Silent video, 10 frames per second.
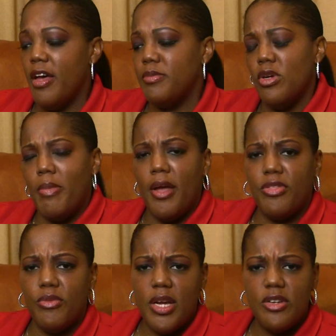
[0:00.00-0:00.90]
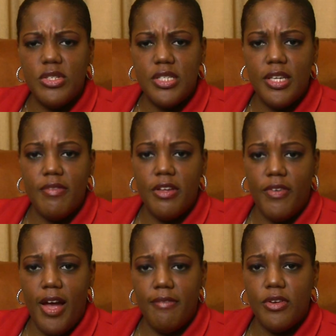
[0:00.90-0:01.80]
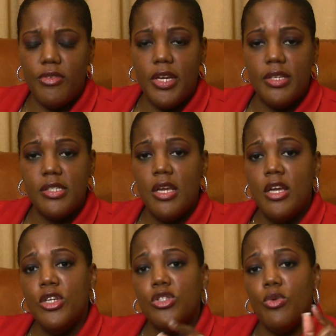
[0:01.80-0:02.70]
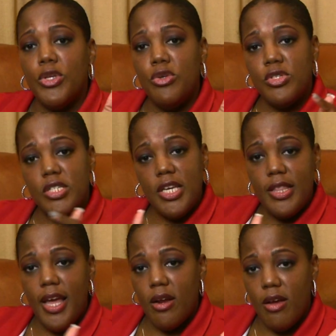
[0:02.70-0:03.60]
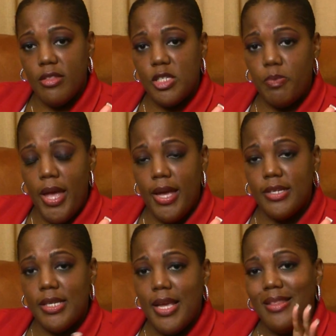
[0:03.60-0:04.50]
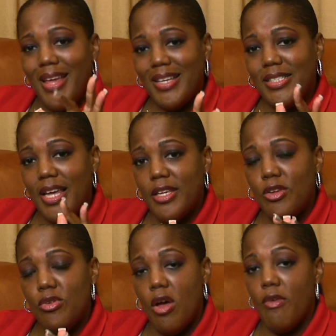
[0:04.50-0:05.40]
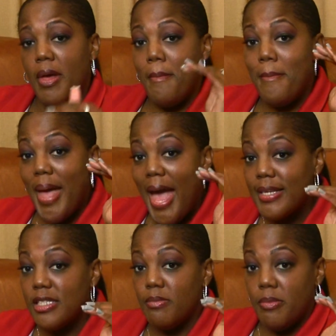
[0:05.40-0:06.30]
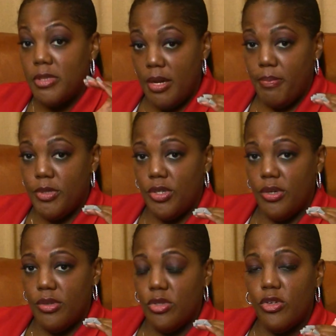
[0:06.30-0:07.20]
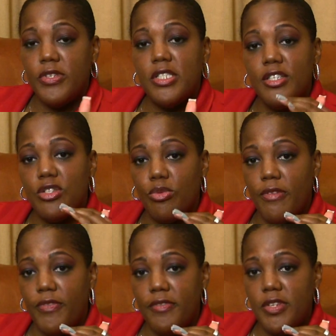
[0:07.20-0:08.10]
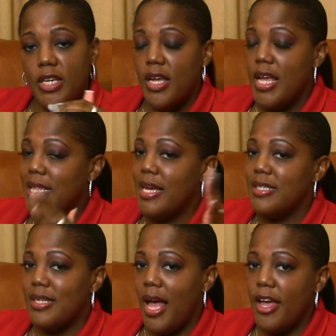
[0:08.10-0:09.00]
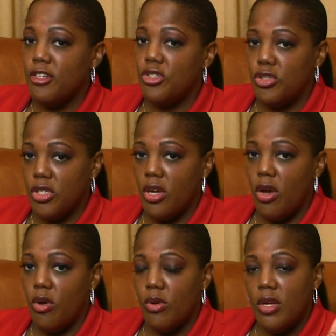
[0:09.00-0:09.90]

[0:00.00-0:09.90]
up to about 375 degrees. So when you see that on the specs, that's letting you know the maximum temperature. So if it says 350, that's as high as you should go